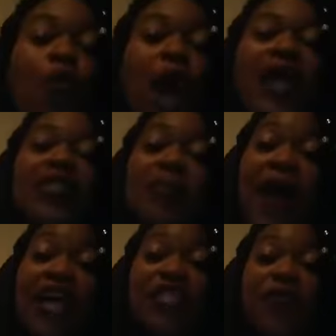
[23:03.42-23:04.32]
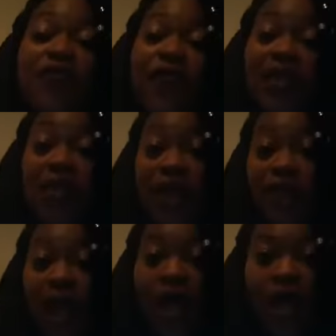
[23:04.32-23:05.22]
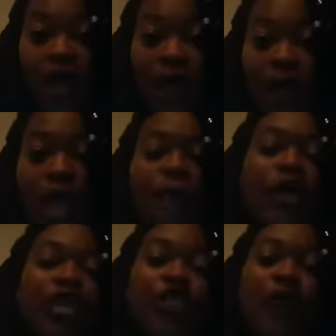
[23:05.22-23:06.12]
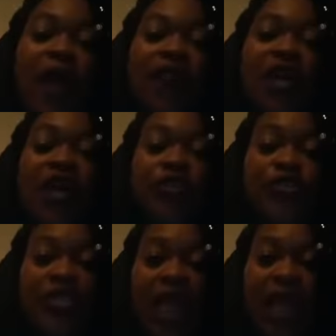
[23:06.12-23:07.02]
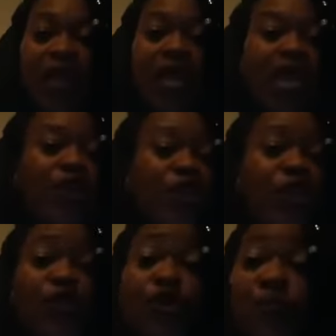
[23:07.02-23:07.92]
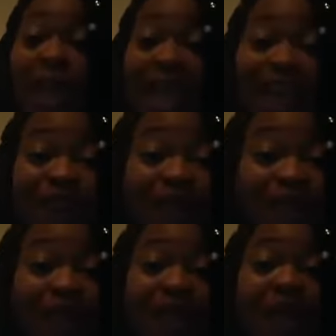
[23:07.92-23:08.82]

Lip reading: Why is it possiblefaithlife.com? Because you have to understand, even though you may have been